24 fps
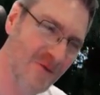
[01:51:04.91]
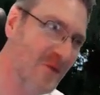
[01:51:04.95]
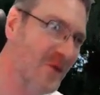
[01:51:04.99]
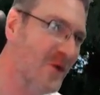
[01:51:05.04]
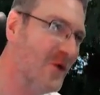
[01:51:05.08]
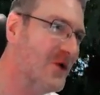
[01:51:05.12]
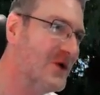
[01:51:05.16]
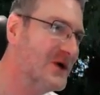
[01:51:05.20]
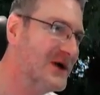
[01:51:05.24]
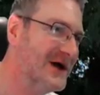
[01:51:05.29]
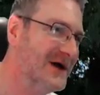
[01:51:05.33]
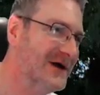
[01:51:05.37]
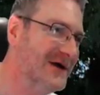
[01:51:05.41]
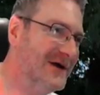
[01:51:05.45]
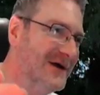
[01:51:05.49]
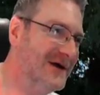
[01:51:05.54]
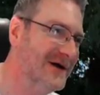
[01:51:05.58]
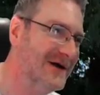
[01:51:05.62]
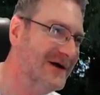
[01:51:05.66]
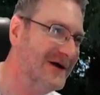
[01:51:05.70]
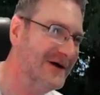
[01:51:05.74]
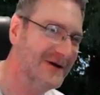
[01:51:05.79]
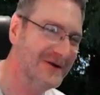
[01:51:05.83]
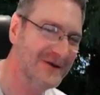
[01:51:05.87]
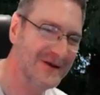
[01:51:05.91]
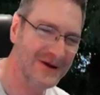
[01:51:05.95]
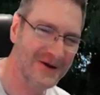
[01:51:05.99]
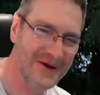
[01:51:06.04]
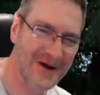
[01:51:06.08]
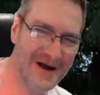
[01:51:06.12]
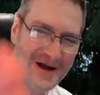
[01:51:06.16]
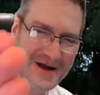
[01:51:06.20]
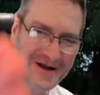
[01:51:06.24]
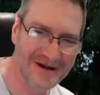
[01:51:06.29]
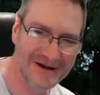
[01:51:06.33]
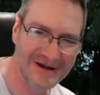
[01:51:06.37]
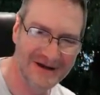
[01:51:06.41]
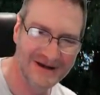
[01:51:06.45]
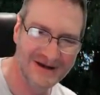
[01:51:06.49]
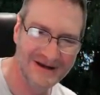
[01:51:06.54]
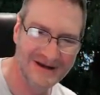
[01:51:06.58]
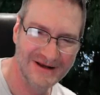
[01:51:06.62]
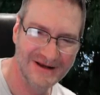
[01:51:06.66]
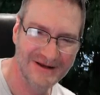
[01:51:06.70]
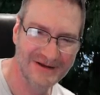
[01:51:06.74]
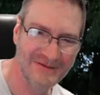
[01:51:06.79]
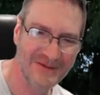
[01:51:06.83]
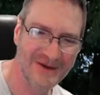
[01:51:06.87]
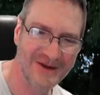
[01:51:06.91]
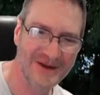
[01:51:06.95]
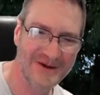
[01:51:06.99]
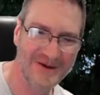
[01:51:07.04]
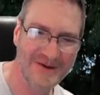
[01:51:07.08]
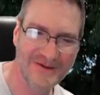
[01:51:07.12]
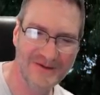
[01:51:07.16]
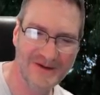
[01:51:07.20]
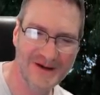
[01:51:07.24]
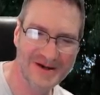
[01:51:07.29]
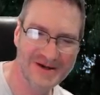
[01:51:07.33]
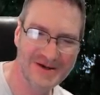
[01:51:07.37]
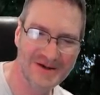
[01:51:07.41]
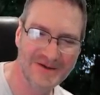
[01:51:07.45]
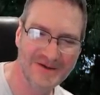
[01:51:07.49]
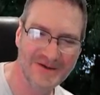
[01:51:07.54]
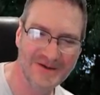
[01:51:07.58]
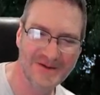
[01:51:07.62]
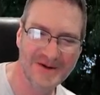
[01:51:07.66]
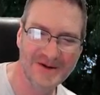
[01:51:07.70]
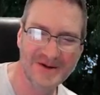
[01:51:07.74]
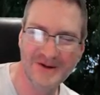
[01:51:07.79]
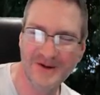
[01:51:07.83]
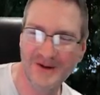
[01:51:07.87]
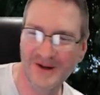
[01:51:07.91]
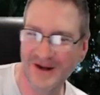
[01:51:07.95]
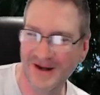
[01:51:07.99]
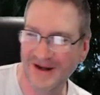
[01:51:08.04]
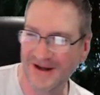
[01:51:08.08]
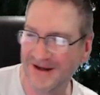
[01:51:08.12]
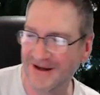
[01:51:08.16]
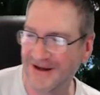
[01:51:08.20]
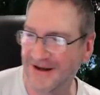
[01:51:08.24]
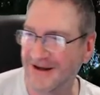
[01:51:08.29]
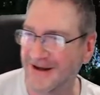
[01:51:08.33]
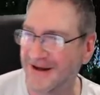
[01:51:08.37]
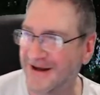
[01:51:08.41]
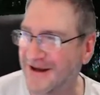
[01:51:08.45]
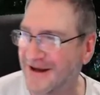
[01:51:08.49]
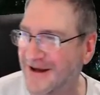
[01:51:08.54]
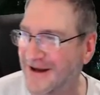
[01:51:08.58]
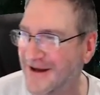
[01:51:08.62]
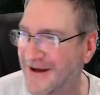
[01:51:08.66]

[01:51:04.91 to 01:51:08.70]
water on the ground with the reflection from the door light.